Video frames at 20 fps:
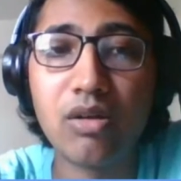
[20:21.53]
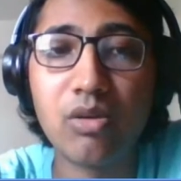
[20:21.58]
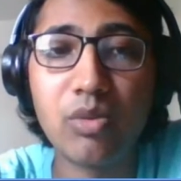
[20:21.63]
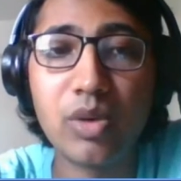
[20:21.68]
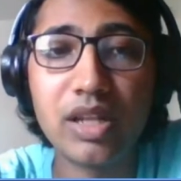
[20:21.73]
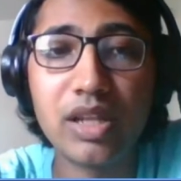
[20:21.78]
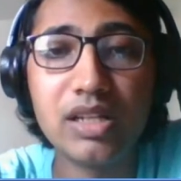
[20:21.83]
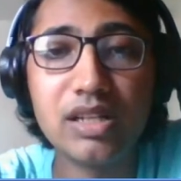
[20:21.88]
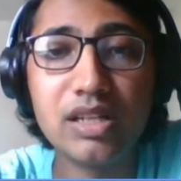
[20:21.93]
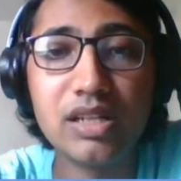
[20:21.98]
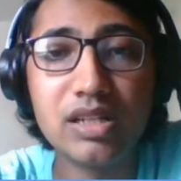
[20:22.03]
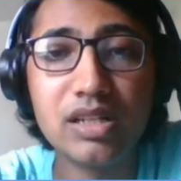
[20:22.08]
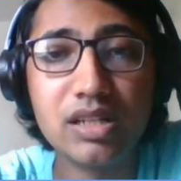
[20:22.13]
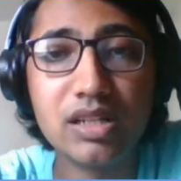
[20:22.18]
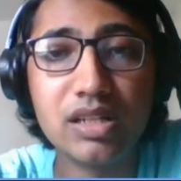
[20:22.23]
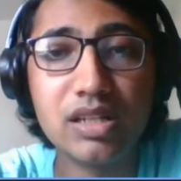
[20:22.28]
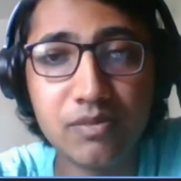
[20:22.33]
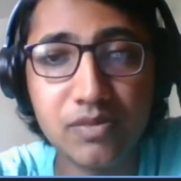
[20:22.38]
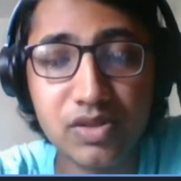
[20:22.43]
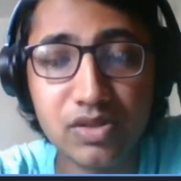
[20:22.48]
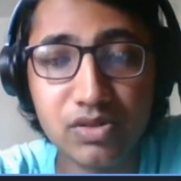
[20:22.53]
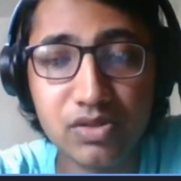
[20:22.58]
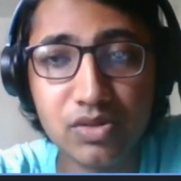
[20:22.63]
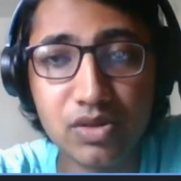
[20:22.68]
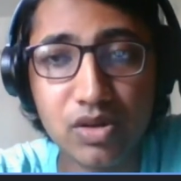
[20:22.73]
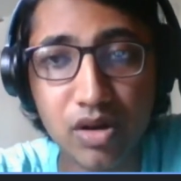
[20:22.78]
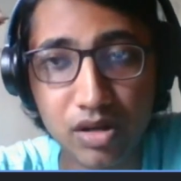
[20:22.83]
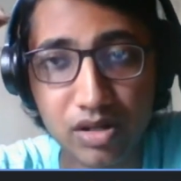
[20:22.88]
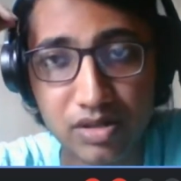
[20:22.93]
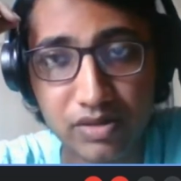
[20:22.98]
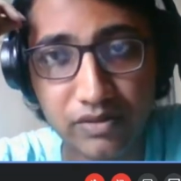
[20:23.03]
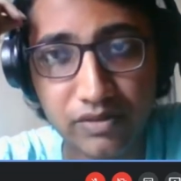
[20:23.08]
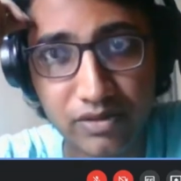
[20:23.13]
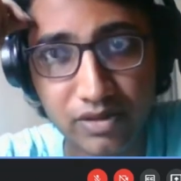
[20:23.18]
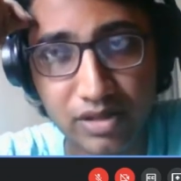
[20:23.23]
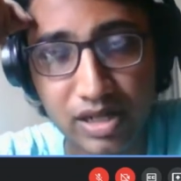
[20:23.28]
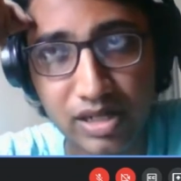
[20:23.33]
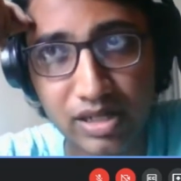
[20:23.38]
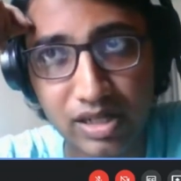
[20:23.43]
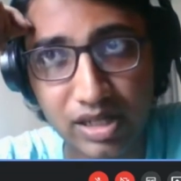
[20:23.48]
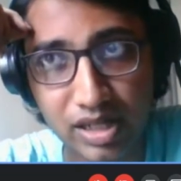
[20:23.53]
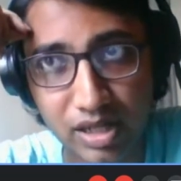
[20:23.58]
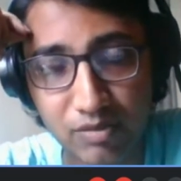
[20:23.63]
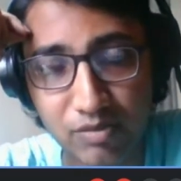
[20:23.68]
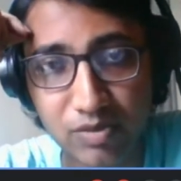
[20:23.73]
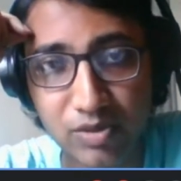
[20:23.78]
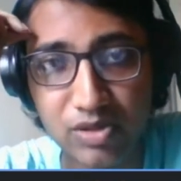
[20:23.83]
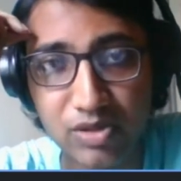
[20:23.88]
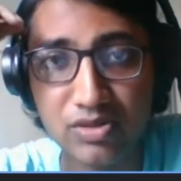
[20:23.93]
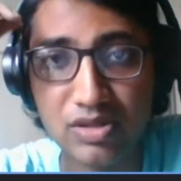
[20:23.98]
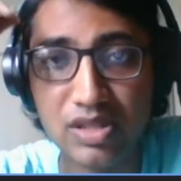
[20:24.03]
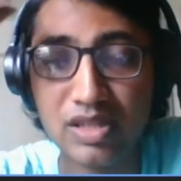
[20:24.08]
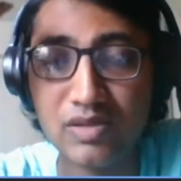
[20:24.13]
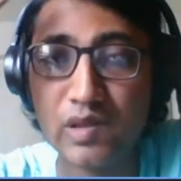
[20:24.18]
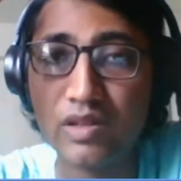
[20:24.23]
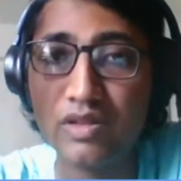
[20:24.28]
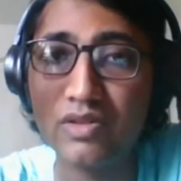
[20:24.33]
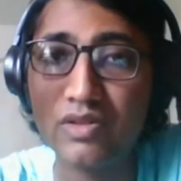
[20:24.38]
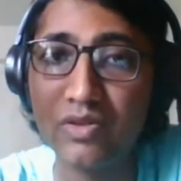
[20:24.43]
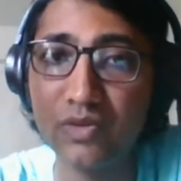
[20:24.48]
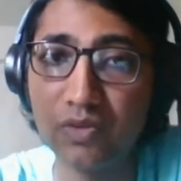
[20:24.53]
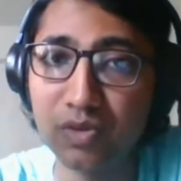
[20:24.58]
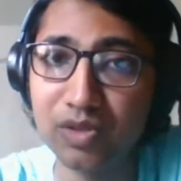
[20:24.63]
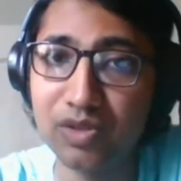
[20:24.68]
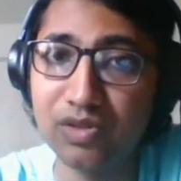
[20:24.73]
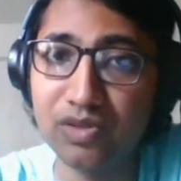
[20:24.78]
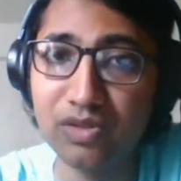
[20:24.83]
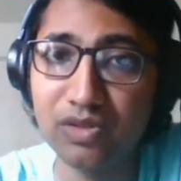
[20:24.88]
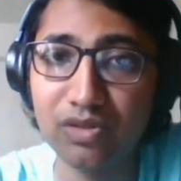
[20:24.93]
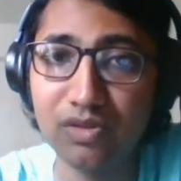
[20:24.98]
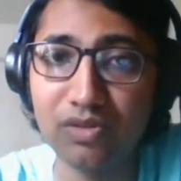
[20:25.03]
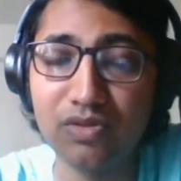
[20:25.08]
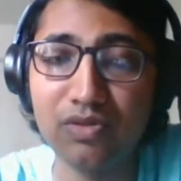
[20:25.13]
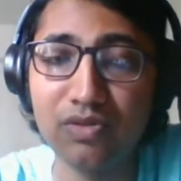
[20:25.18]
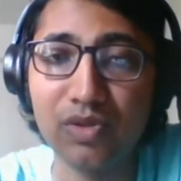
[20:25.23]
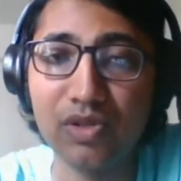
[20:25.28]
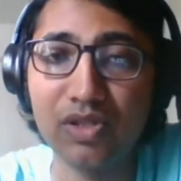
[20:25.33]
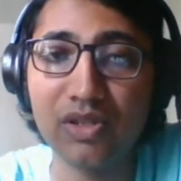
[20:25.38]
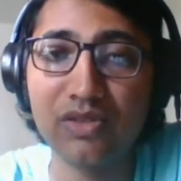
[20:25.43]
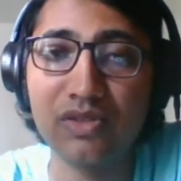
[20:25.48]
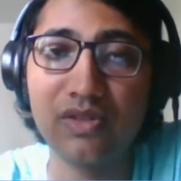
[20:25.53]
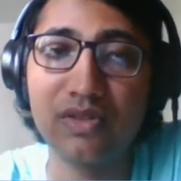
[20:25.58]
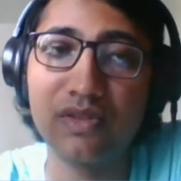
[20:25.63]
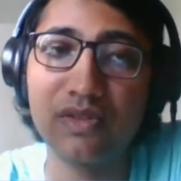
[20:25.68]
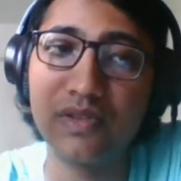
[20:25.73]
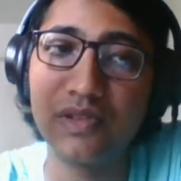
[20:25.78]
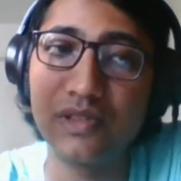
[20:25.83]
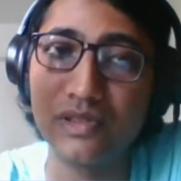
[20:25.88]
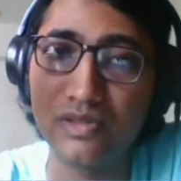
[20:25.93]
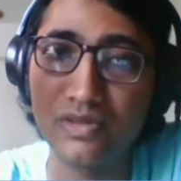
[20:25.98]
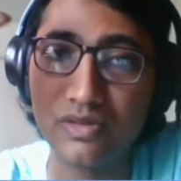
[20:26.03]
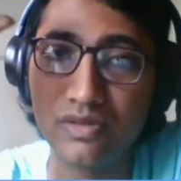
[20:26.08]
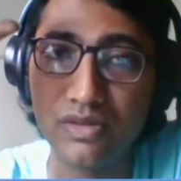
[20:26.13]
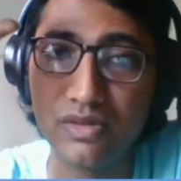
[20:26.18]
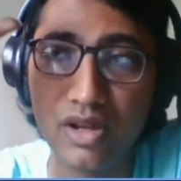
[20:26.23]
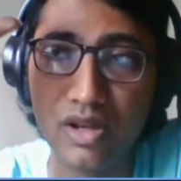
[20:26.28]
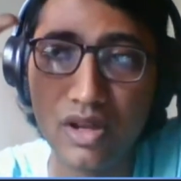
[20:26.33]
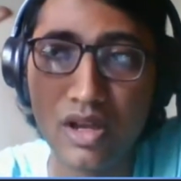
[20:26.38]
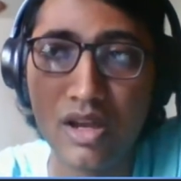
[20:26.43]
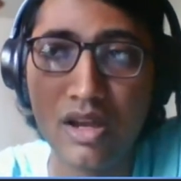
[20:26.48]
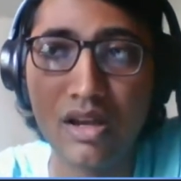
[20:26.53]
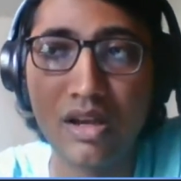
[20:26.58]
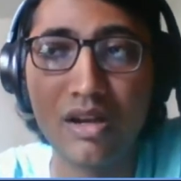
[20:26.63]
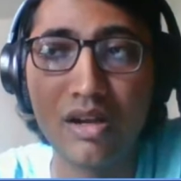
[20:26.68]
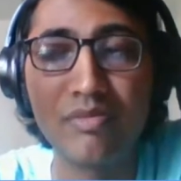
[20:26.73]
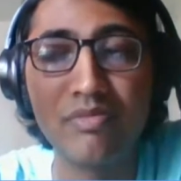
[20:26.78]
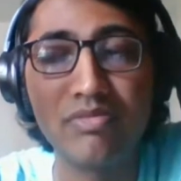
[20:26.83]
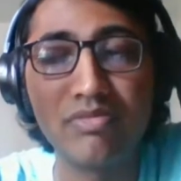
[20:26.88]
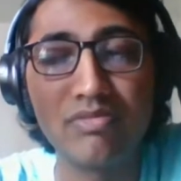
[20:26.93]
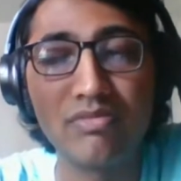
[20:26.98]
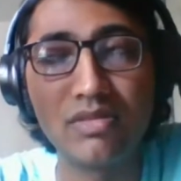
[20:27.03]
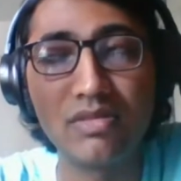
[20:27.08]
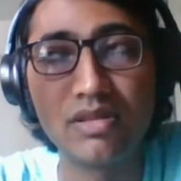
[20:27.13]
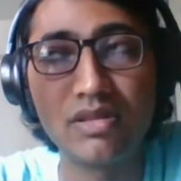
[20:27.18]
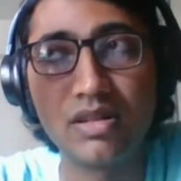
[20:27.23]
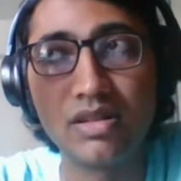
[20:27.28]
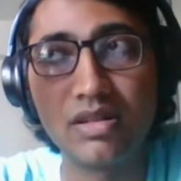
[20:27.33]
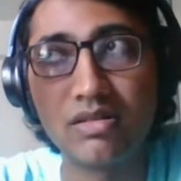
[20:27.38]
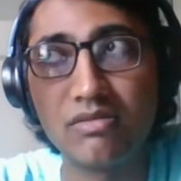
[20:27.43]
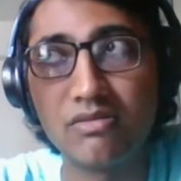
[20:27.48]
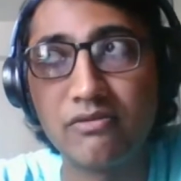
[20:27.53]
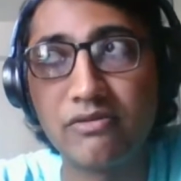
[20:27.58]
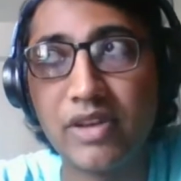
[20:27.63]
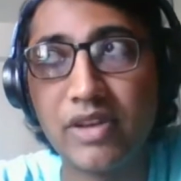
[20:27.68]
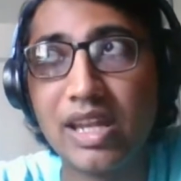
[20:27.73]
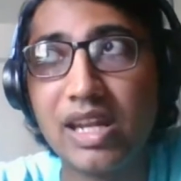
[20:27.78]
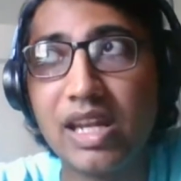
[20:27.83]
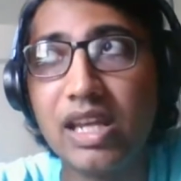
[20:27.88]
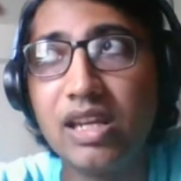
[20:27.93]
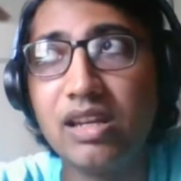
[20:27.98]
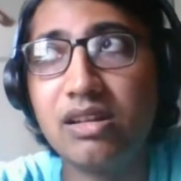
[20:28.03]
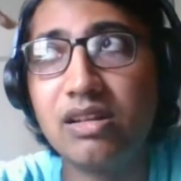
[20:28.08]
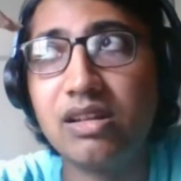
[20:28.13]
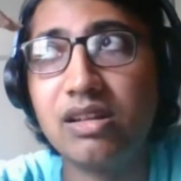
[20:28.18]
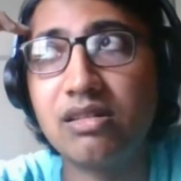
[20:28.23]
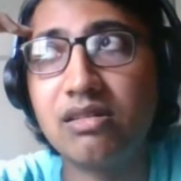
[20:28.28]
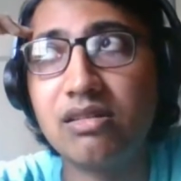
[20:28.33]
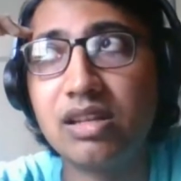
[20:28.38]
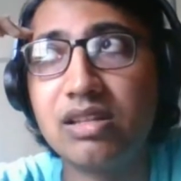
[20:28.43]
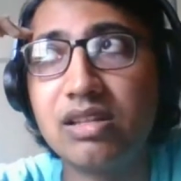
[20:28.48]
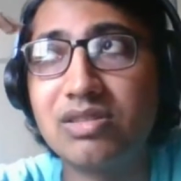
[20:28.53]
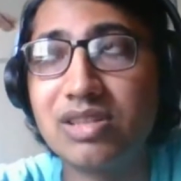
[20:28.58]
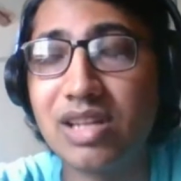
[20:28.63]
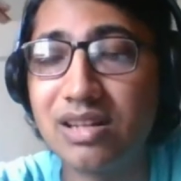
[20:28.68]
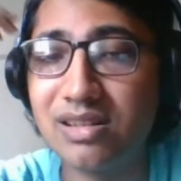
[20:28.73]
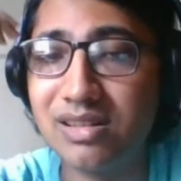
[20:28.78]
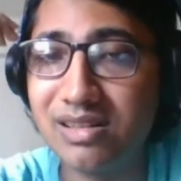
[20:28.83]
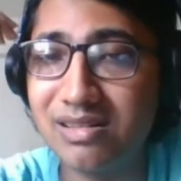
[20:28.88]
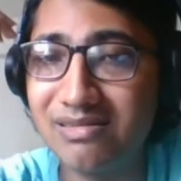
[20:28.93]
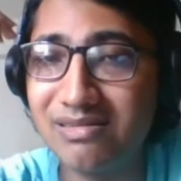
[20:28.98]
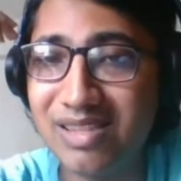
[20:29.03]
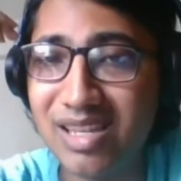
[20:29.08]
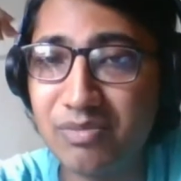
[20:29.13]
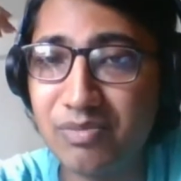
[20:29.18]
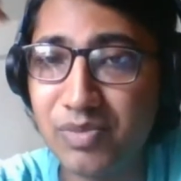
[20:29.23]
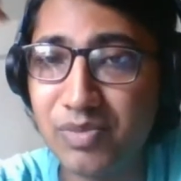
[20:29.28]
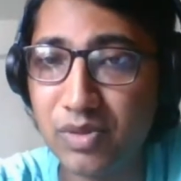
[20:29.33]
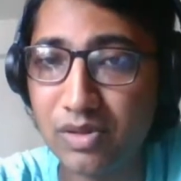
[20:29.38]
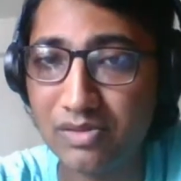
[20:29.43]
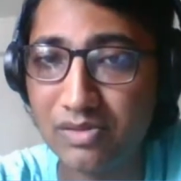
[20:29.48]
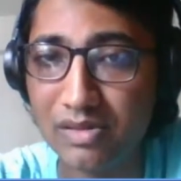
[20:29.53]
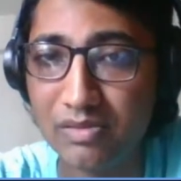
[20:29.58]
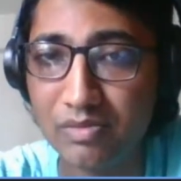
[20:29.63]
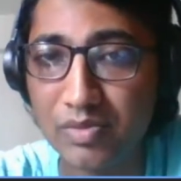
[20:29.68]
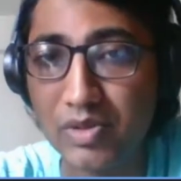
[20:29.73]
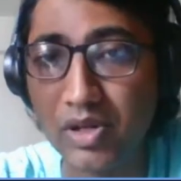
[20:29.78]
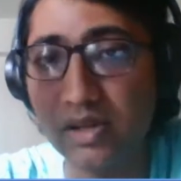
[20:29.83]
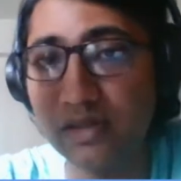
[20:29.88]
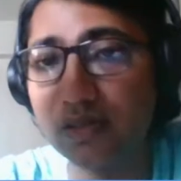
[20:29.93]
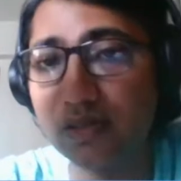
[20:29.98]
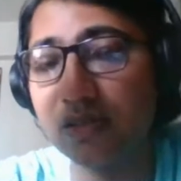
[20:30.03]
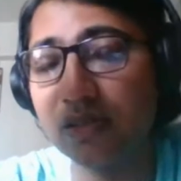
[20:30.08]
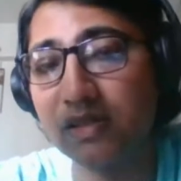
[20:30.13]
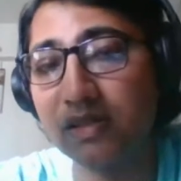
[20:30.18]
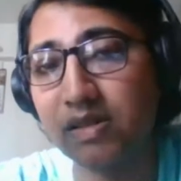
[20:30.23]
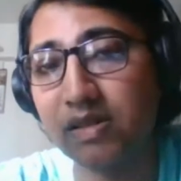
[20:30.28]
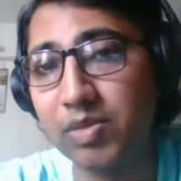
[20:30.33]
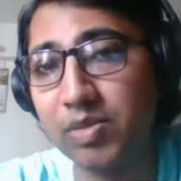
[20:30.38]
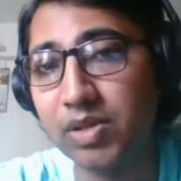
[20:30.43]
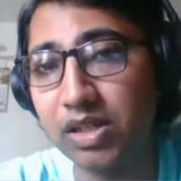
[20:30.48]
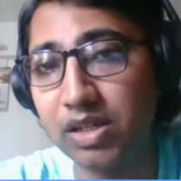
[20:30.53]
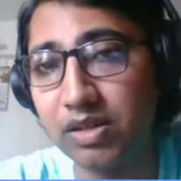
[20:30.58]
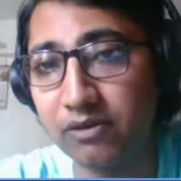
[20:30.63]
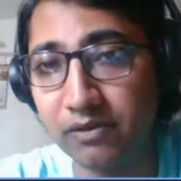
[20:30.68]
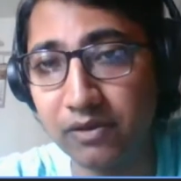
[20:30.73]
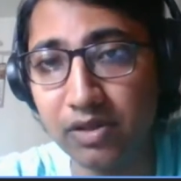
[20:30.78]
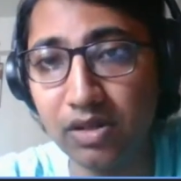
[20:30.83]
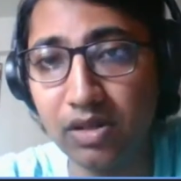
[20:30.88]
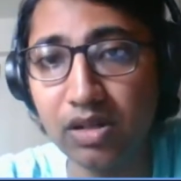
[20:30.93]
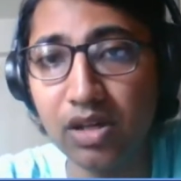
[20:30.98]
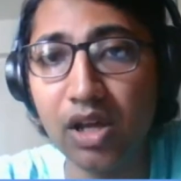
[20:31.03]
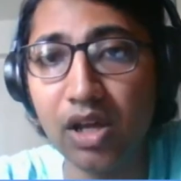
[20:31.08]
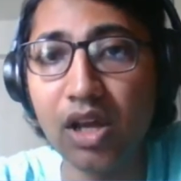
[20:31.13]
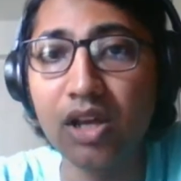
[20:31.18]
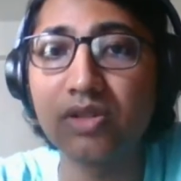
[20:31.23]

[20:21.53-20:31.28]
When it comes to Oxford and Cambridge, these are the two institutes which are sort of also a, very in general their process is a bit different.